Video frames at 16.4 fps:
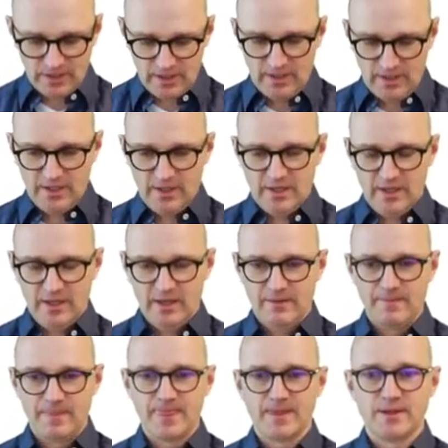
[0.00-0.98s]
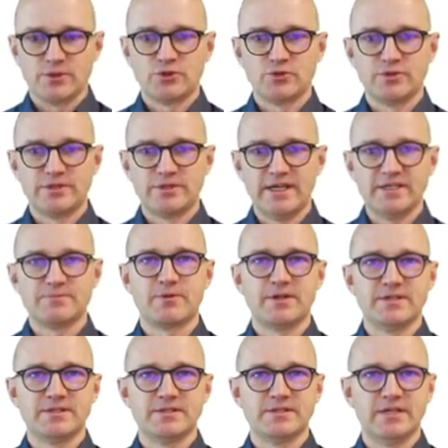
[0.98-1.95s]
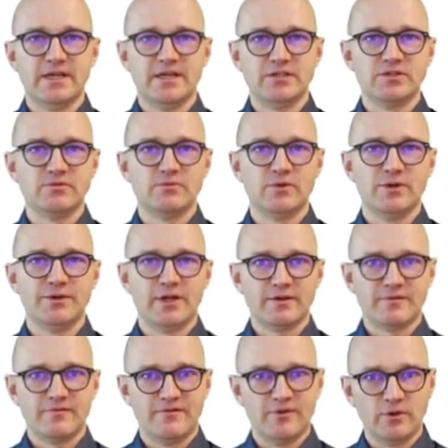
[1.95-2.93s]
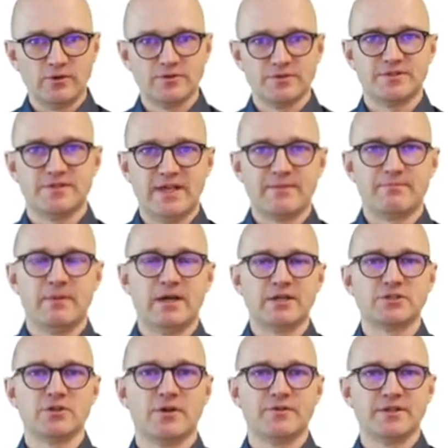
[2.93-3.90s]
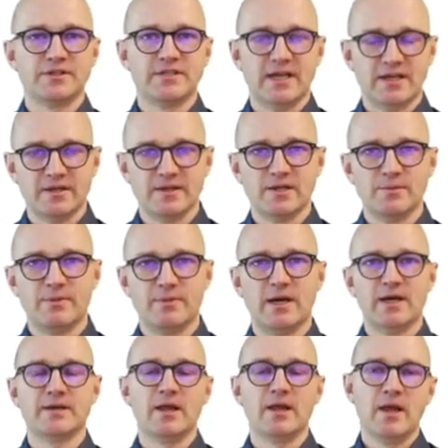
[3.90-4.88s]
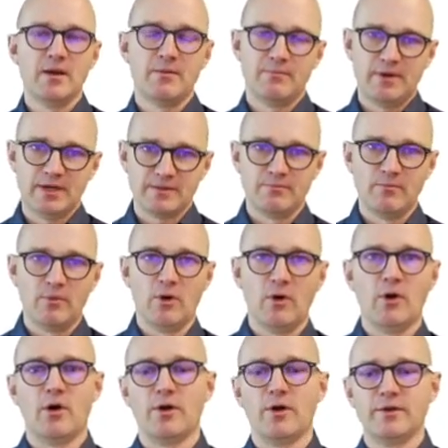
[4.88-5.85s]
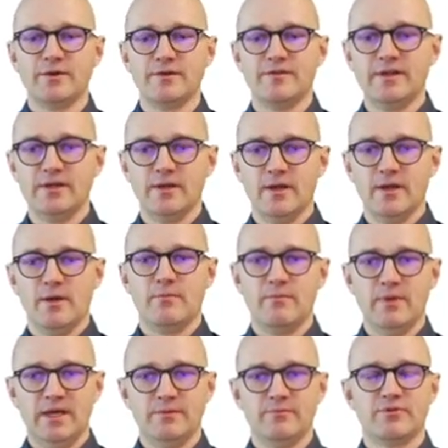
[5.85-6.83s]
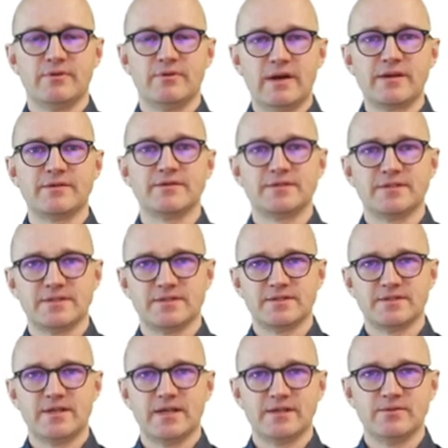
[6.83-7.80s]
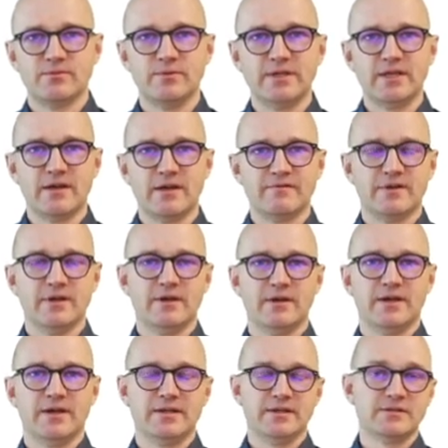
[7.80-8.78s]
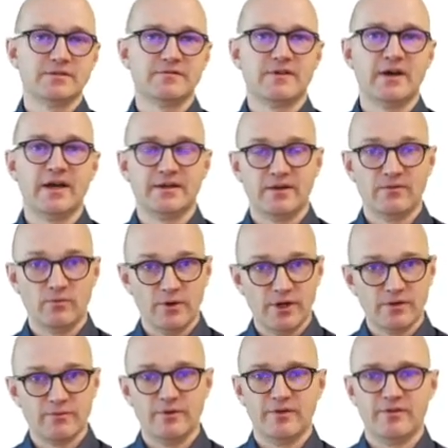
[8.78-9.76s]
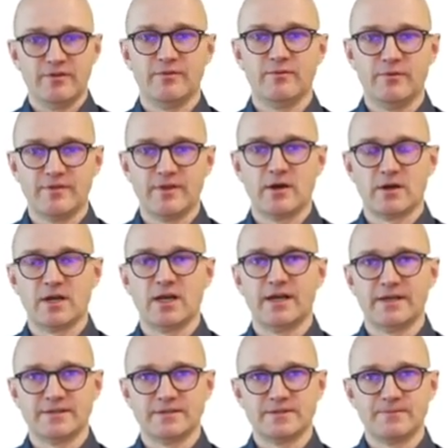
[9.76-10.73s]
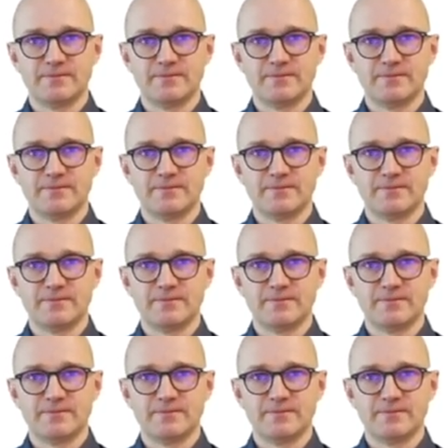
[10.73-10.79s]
Today's presentation will not focus that much on the technical part, but more on the main prerequisites that we have identified and worked with our clients.